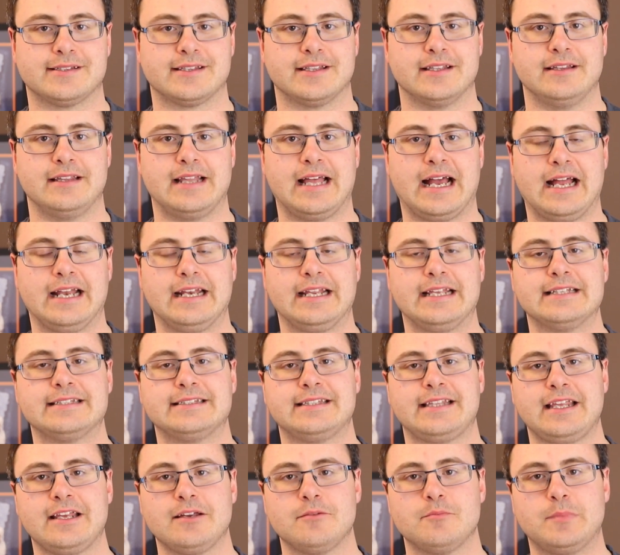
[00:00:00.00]
Then That is
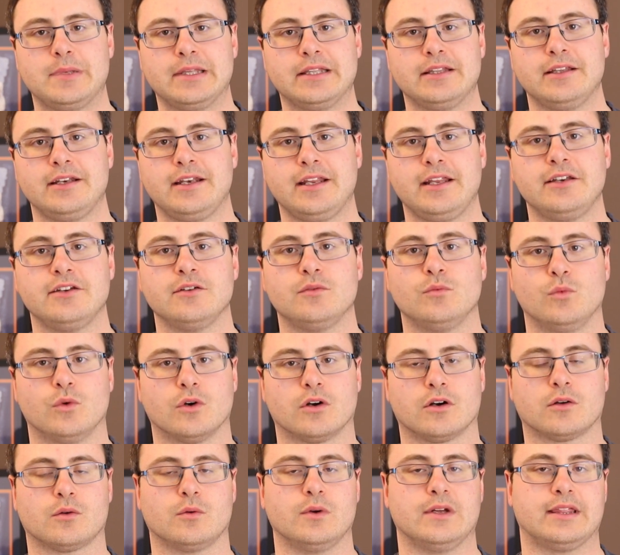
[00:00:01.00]
the ability to
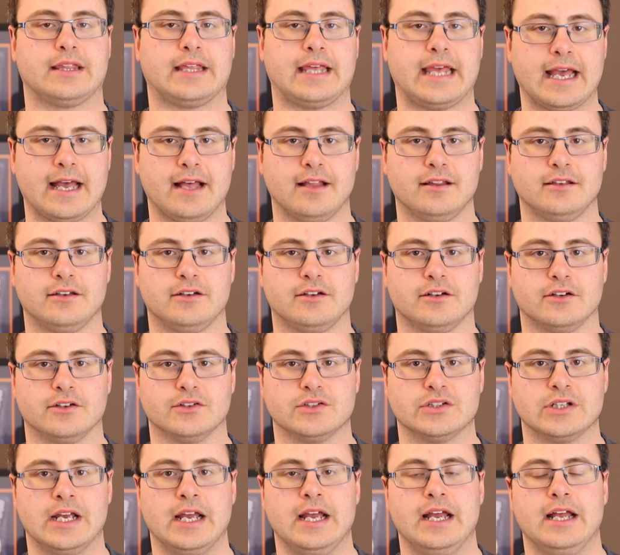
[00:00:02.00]
work with
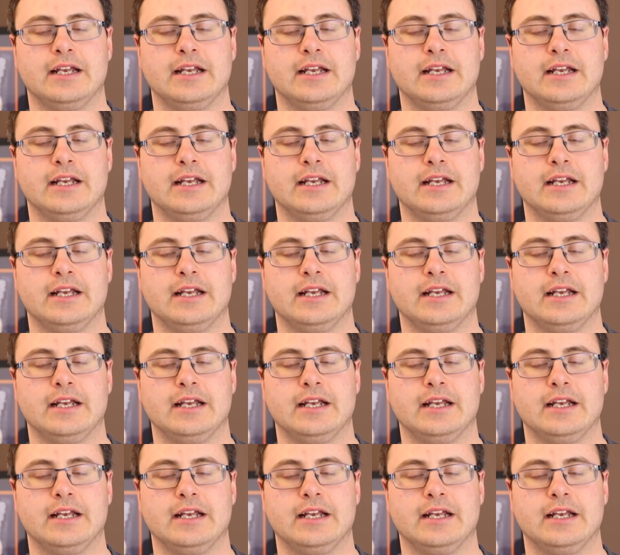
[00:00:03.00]
calendars.